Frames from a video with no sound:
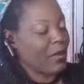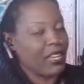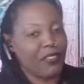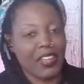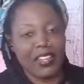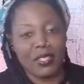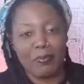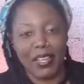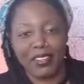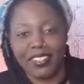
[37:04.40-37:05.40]
My left hand is
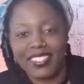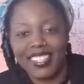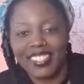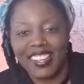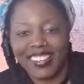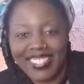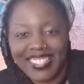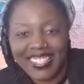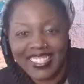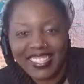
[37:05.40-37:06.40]
better because then y'all can
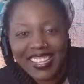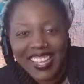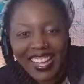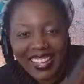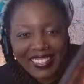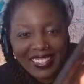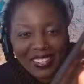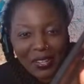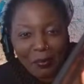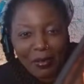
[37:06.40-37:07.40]
see it. I can
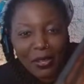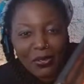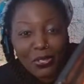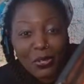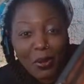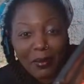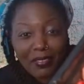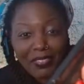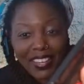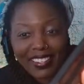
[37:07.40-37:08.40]
get it up close. You know I'm
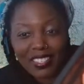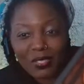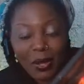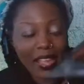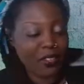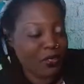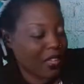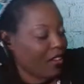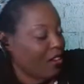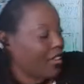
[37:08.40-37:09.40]
left-handed, so I handle
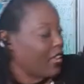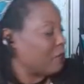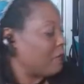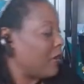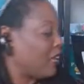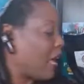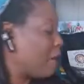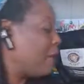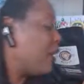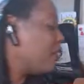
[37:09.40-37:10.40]
that hand a
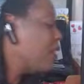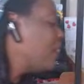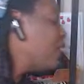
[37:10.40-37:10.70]
lot better.